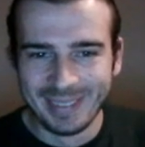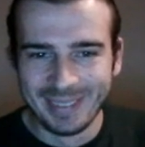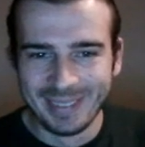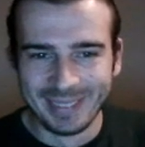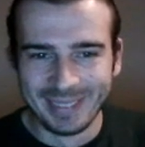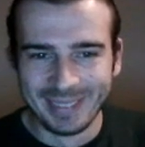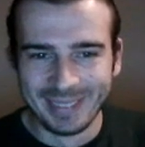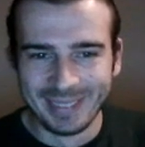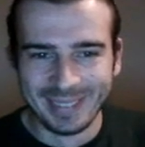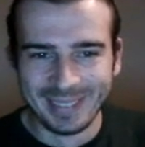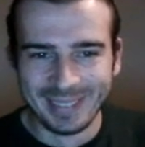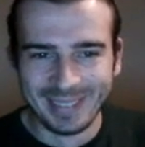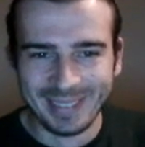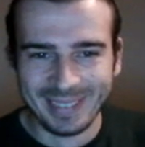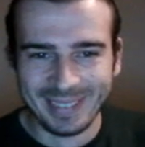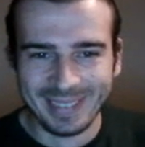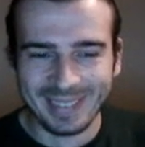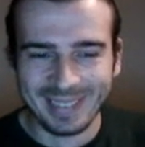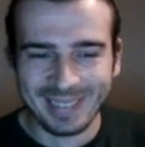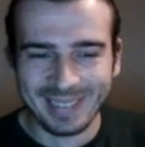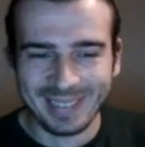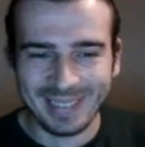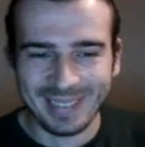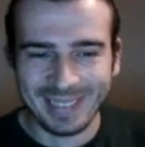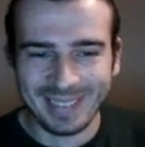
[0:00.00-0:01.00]

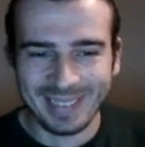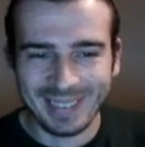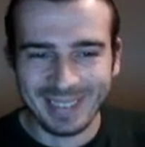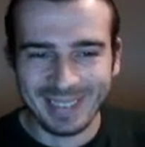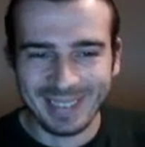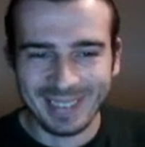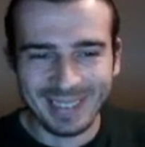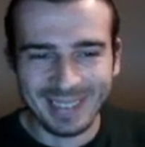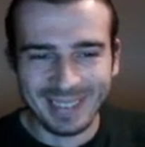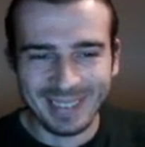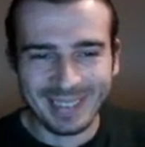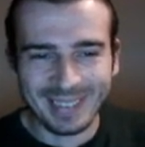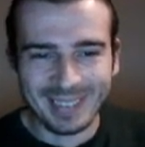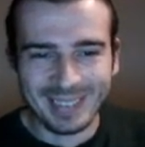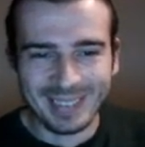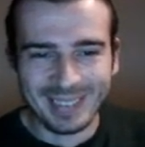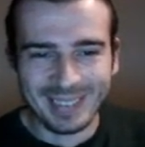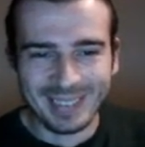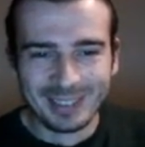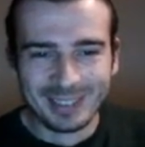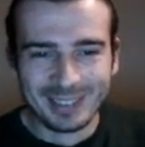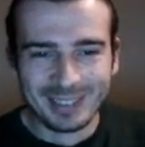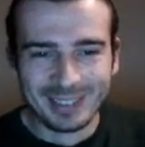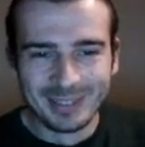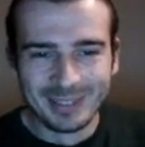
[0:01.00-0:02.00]

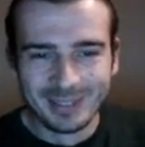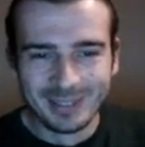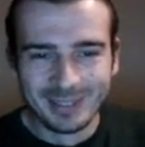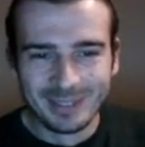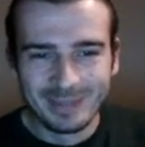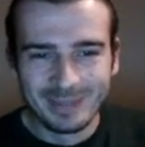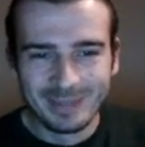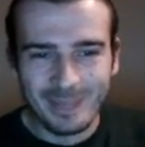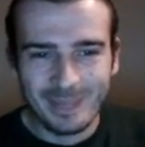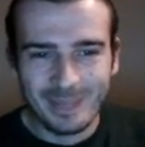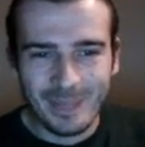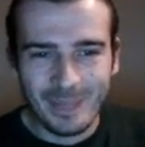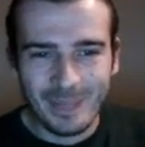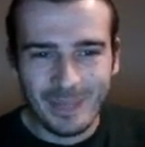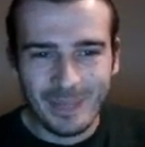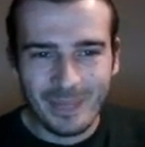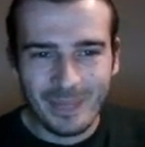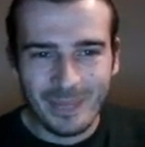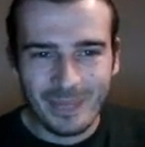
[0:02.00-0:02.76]
Nobody speaks.